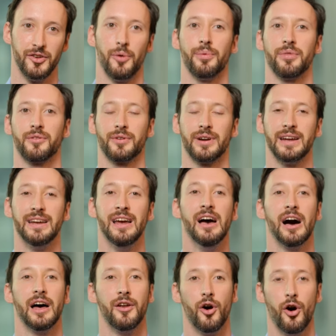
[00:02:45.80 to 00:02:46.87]
top three
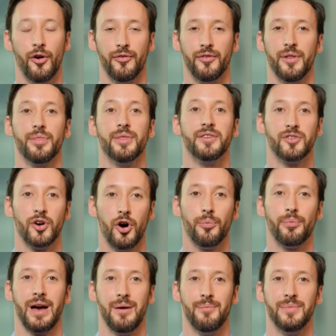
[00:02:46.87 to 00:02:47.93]
and often the
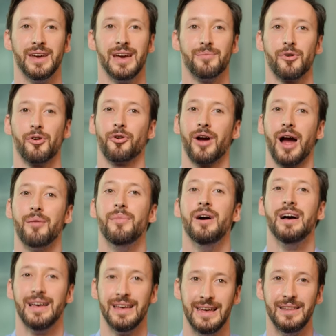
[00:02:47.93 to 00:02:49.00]
top MBA program
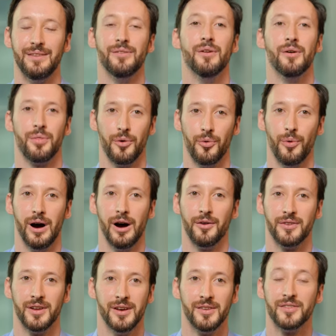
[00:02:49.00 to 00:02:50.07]
in the
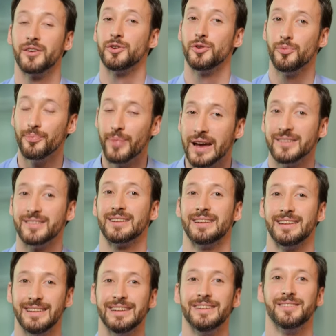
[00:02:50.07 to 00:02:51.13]
world. So you
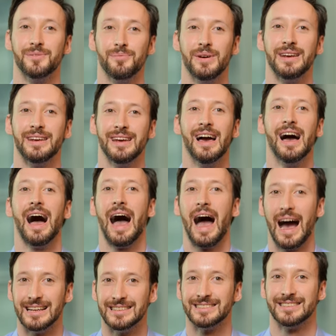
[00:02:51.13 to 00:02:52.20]
basically need to be
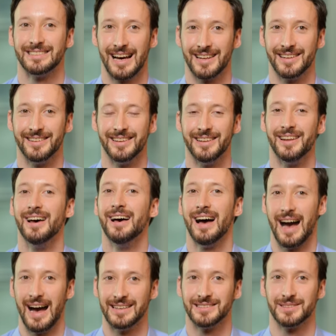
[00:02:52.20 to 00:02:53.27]
as talented
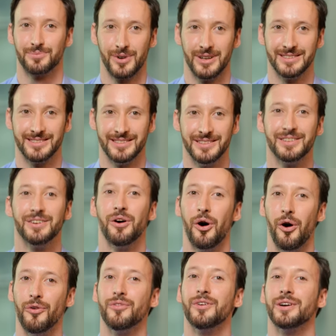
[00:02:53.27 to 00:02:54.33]
as the president
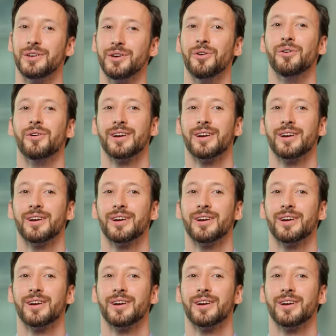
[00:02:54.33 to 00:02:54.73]
of your